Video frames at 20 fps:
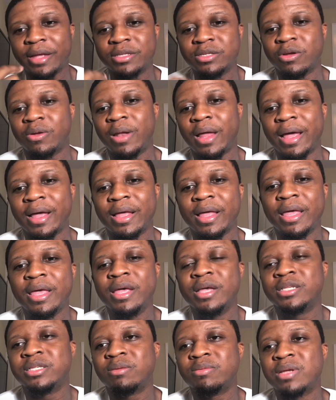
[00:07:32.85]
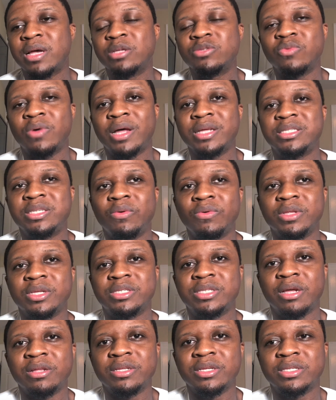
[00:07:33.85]
So, like, sometimes what I see with the
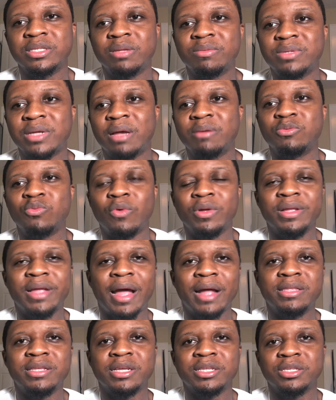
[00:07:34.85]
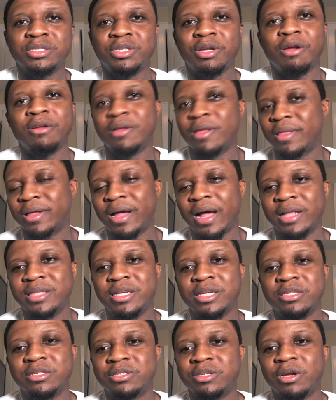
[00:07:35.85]
Celtics, sometimes one guy takes a turn, another guy
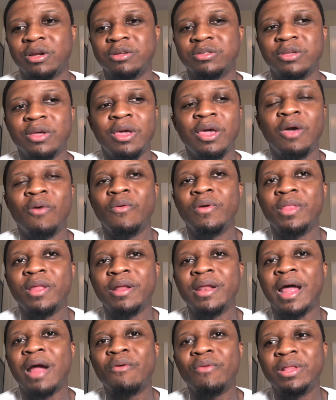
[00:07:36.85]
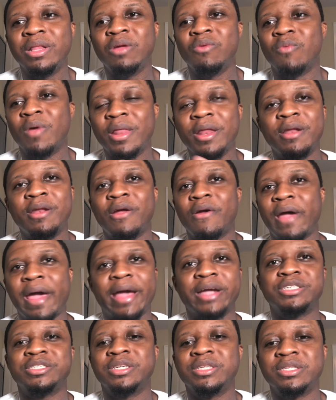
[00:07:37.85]
takes a turn, when they're not really running their
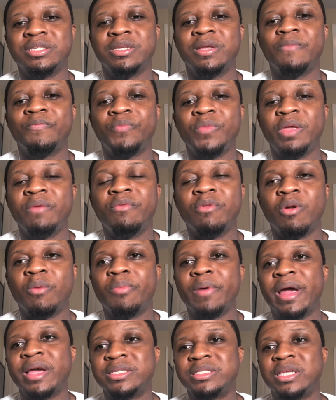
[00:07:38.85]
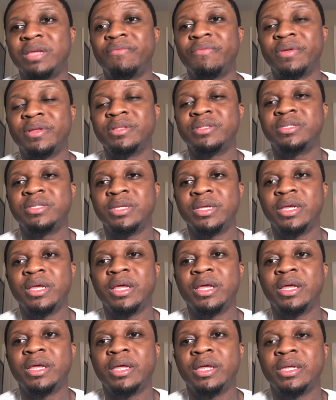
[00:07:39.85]
actions. Even though Brad Stevens
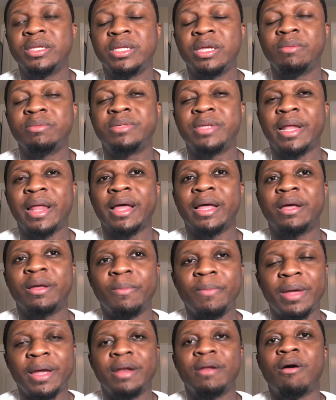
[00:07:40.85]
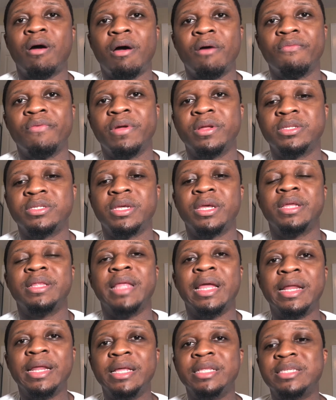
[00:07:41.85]
seems to like command the offense,
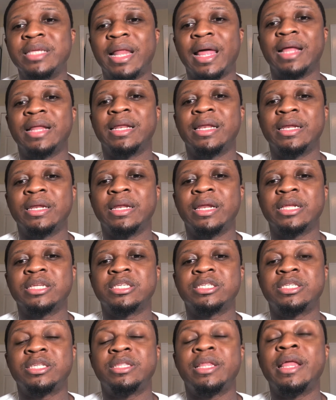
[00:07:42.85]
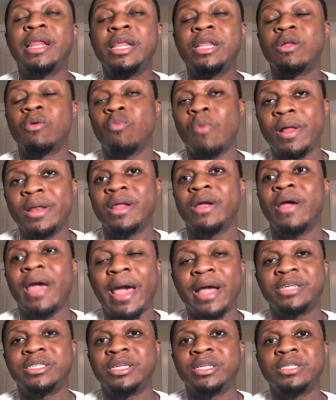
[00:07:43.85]
they need to run their
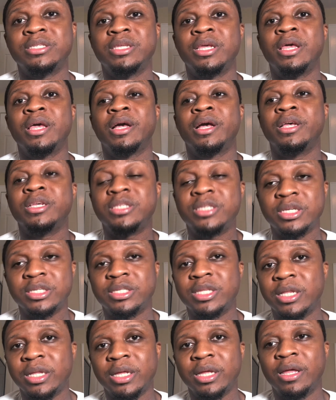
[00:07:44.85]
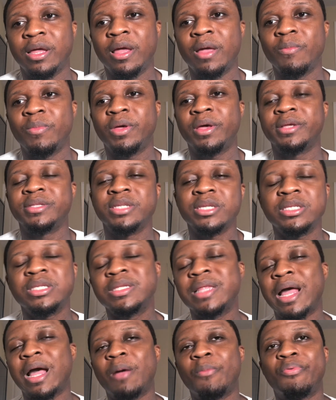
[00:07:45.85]
actions consistently, because this is
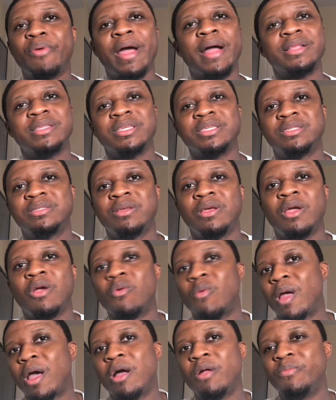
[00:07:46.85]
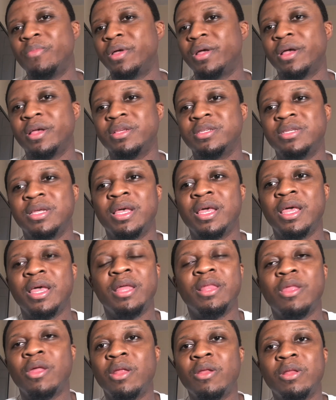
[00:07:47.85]
like a practice round, because
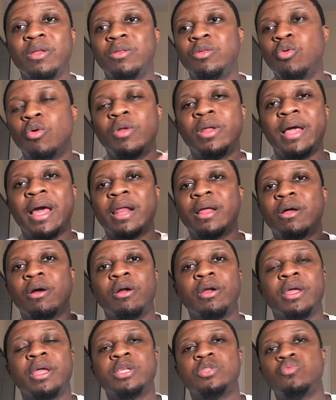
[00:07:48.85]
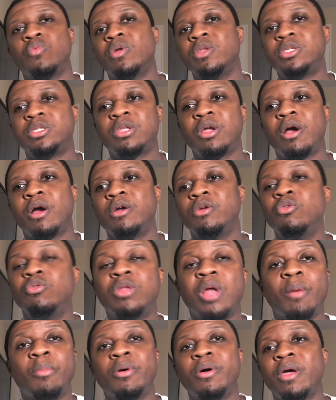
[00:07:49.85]
you only got to guard against one star, you
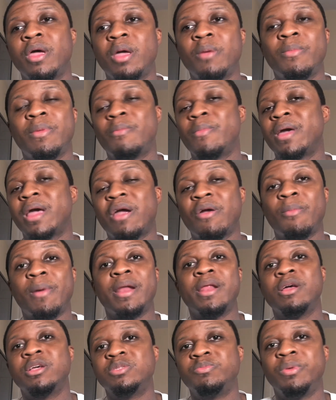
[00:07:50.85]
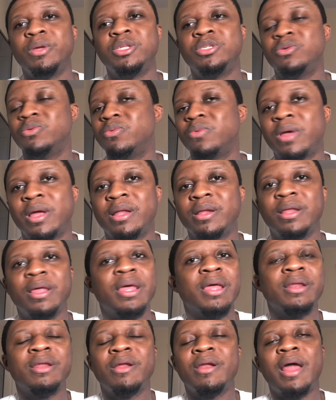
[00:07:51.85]
double him and make everybody else beat you, and
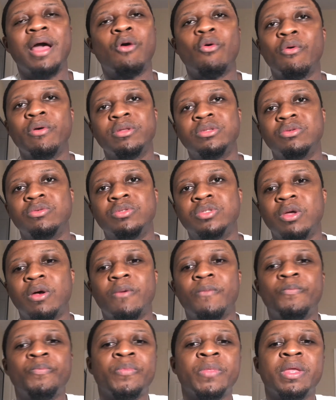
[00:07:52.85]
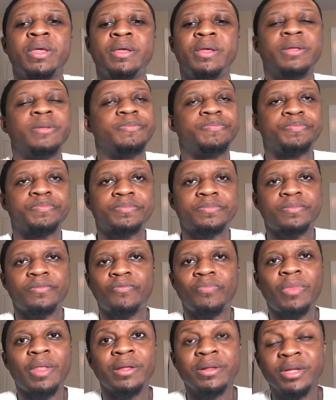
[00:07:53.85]
they're not going to. So,
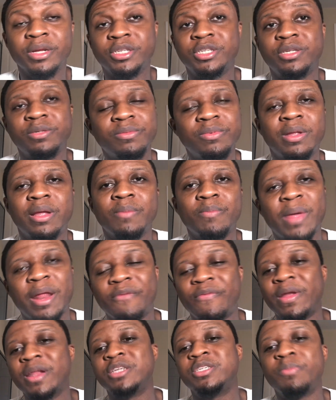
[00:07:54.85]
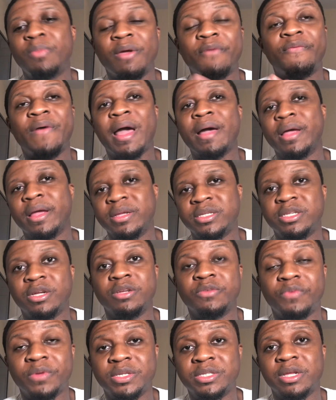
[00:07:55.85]
matter of fact, this should be a 5-game
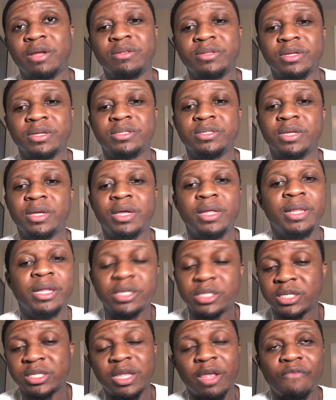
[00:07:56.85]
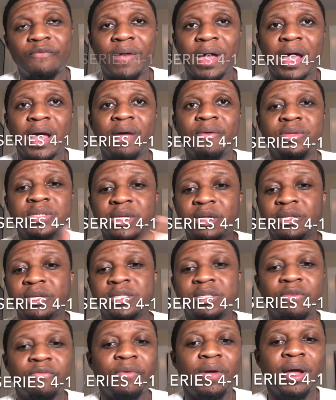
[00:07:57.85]
series for the Celtics. Let's just say 5,
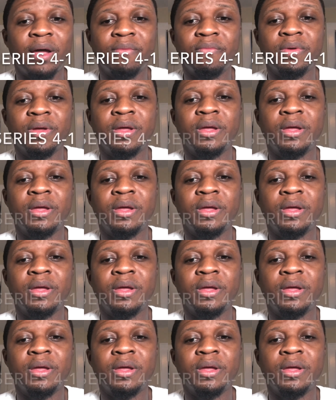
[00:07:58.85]
Celtics in 5.